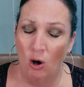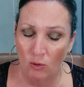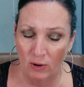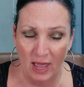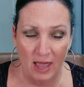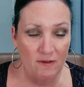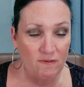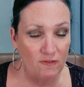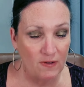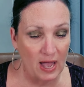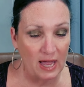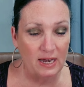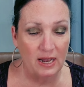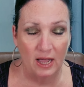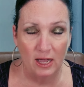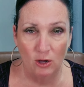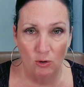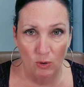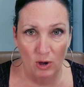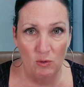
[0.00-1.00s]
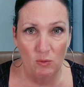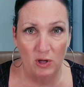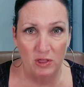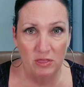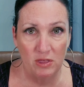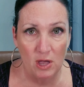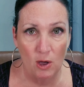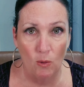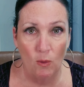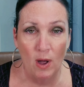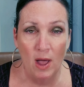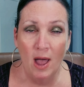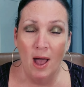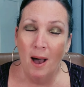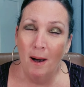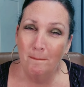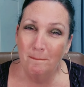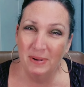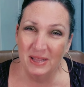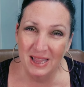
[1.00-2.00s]
Okay, fine, I agree with you.
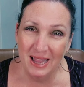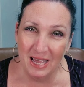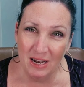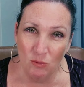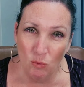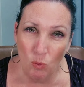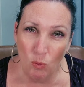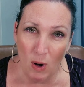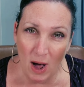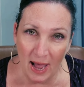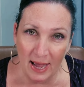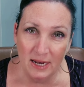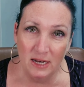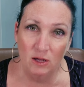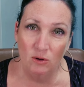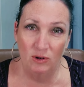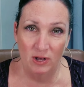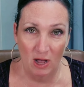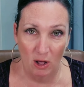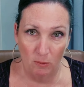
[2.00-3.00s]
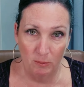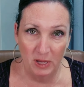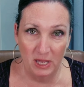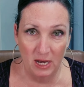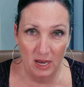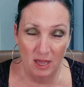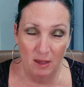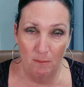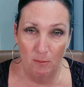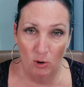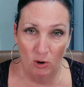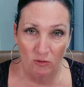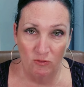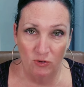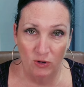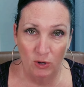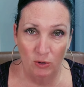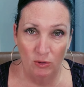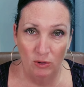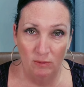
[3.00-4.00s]
But then why do you tell me to eat more
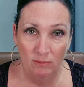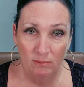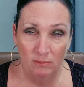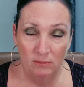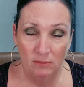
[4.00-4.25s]
food?